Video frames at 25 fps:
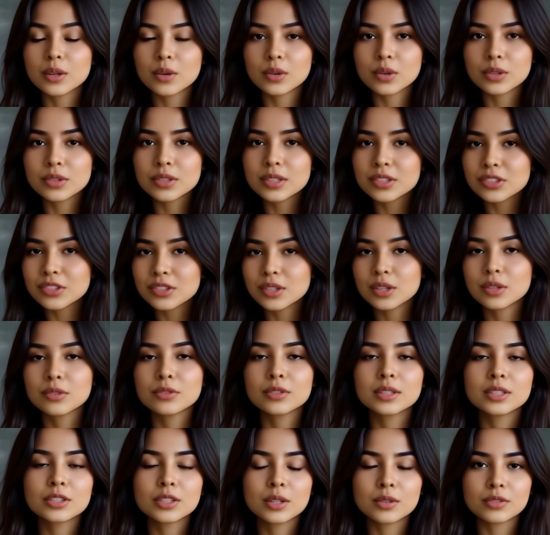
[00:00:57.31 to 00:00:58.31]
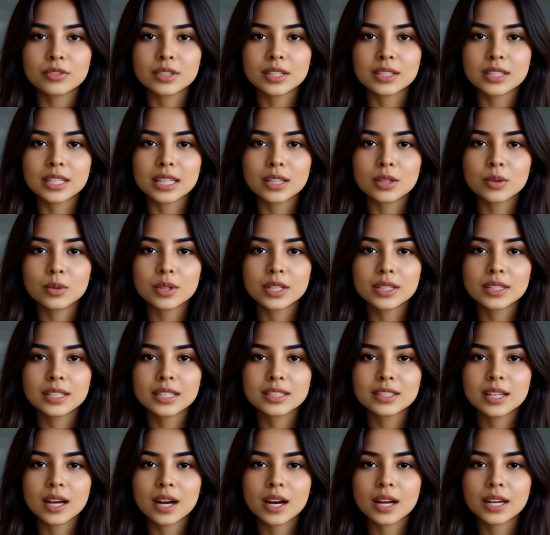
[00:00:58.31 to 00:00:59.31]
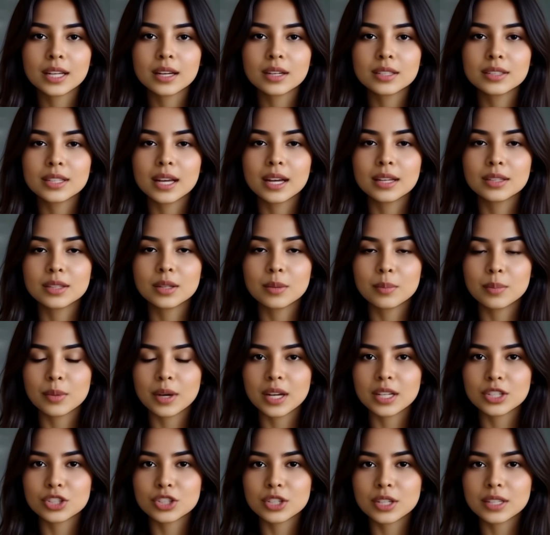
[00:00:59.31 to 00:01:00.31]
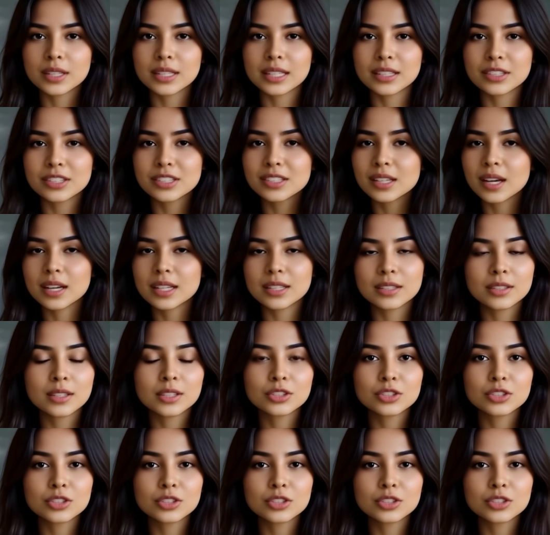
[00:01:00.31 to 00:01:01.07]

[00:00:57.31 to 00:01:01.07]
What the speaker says: on the surface of the liquid is higher than the pressure inside the